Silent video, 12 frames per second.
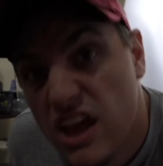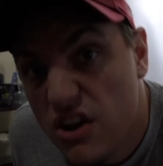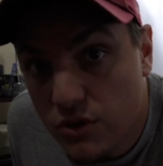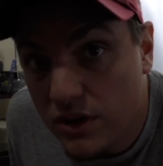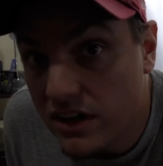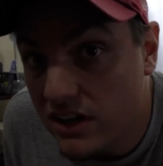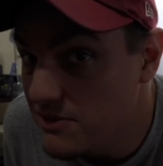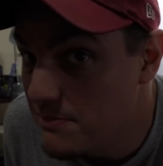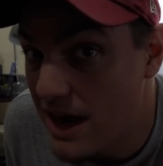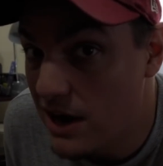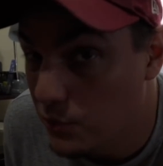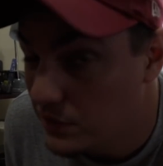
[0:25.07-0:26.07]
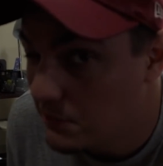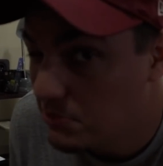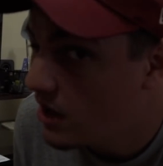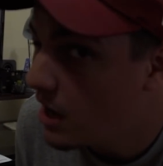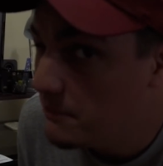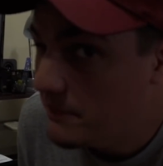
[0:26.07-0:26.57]
It really doesn't matter what the
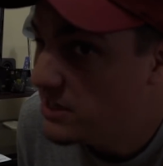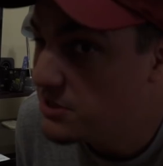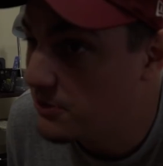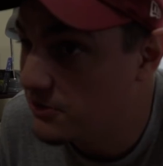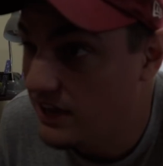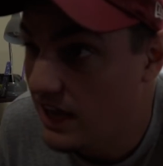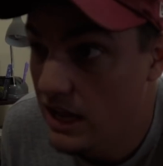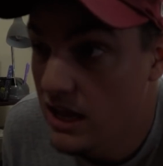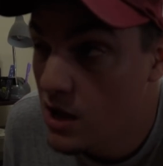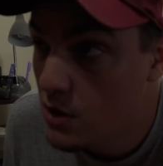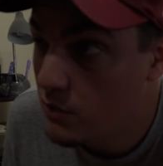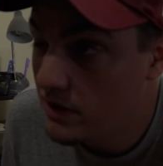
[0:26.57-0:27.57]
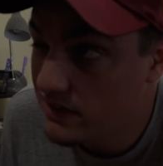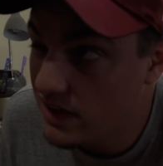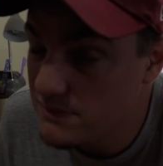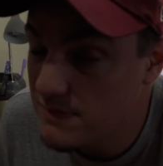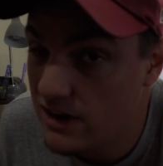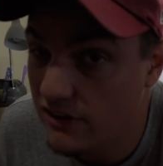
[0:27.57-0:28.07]
problem is per se. What
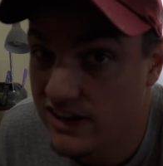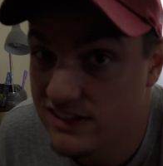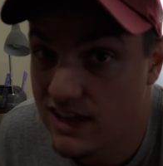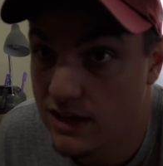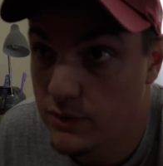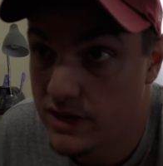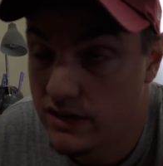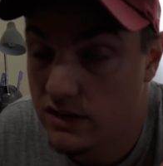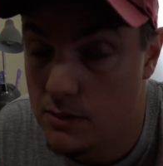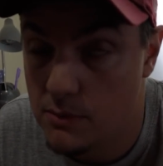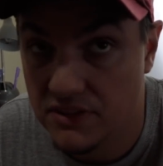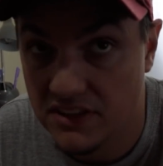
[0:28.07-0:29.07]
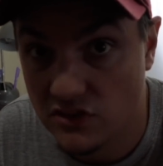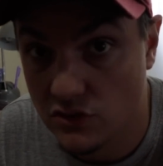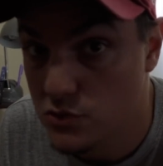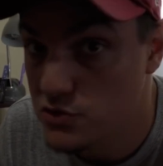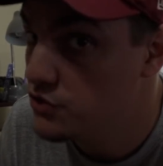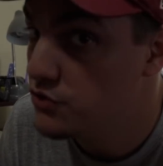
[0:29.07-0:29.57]
does matter is that we need to come up with a
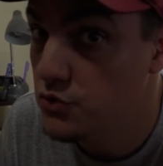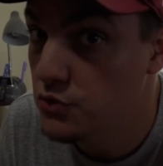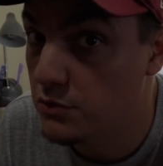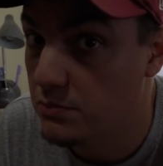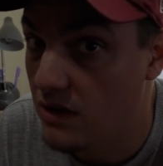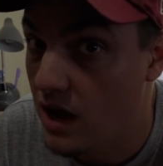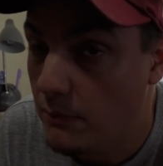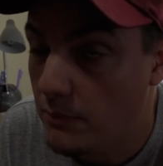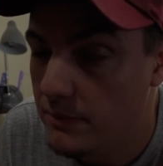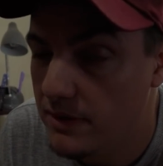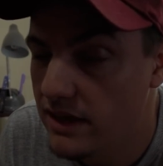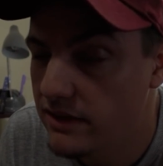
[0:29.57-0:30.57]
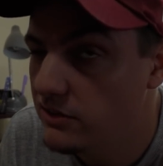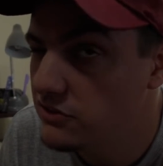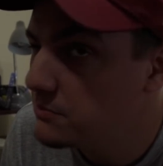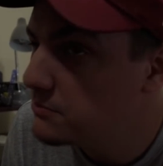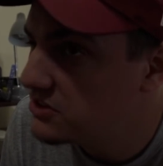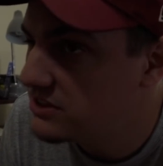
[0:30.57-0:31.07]
solution to the problem. And
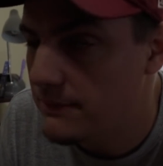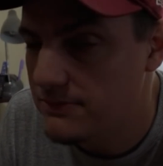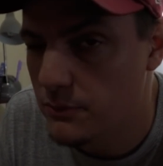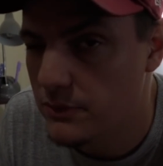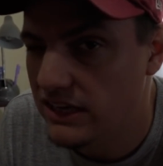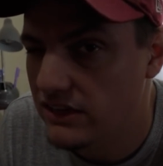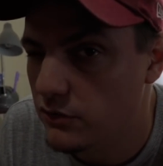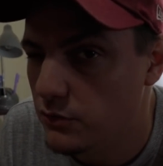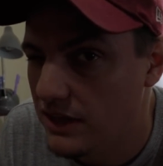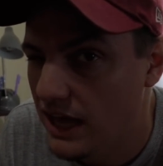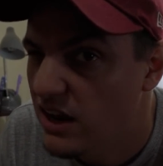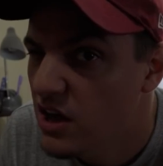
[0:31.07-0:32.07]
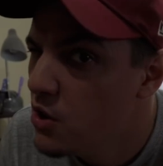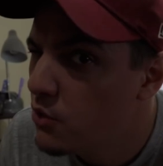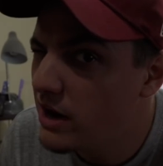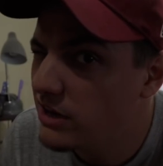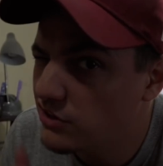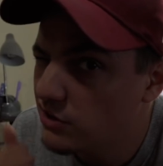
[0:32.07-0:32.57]
there's some steps that we need to do that.
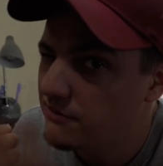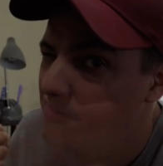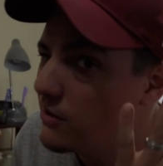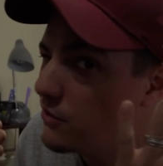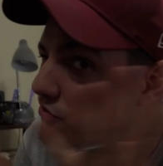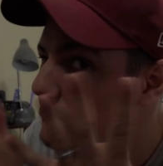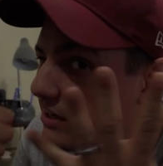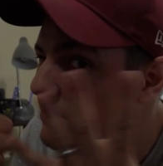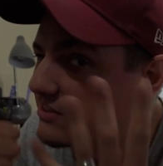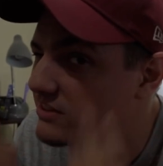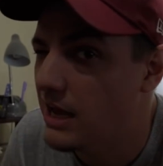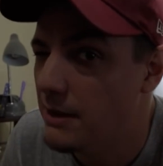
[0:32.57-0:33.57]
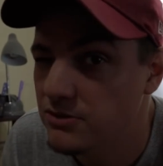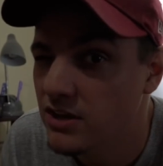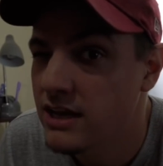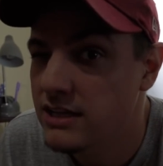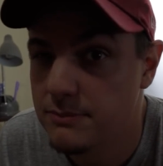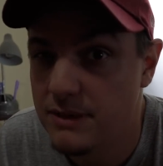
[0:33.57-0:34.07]
We're actually going to follow 6 steps
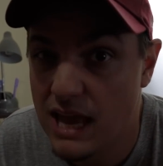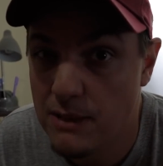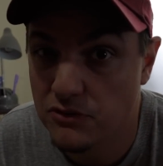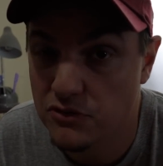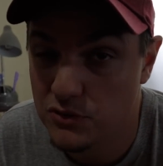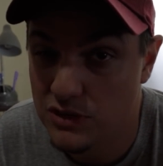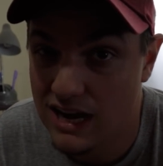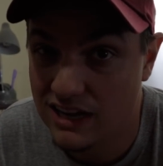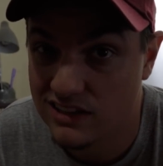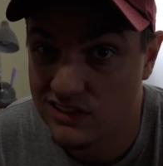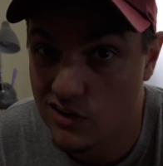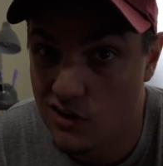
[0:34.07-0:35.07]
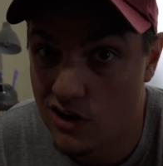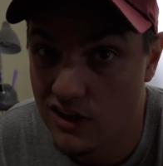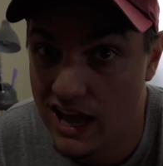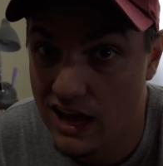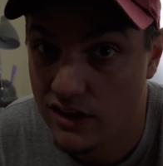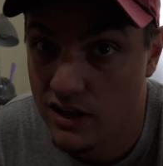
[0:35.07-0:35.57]
to be able to knock this
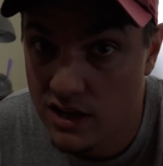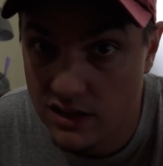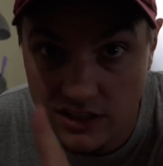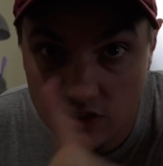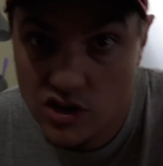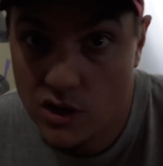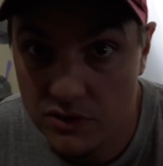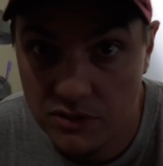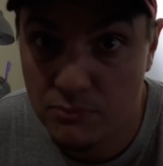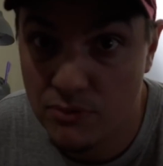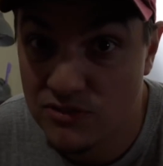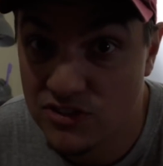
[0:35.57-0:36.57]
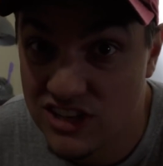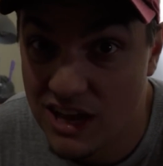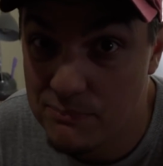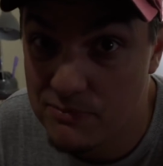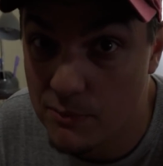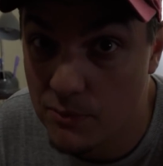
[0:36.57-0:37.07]
all out. Let's start with
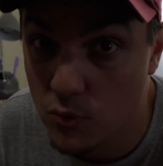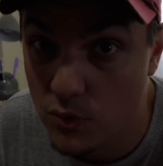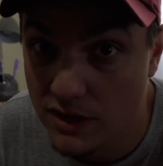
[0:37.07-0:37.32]
step number